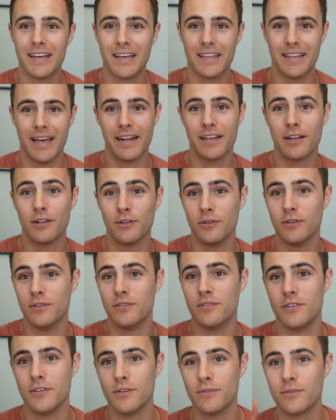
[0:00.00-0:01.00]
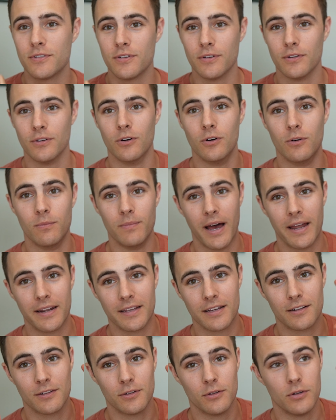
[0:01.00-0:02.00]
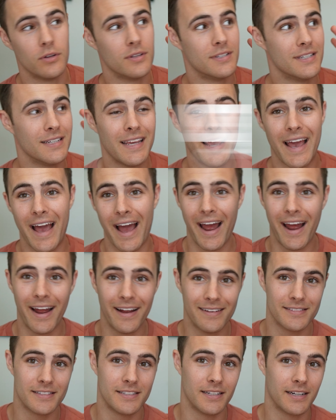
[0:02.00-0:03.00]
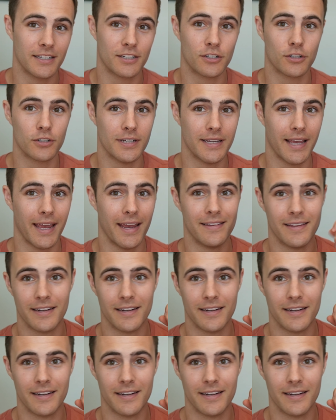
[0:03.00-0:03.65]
That includes YouTube, that includes any ads that I create,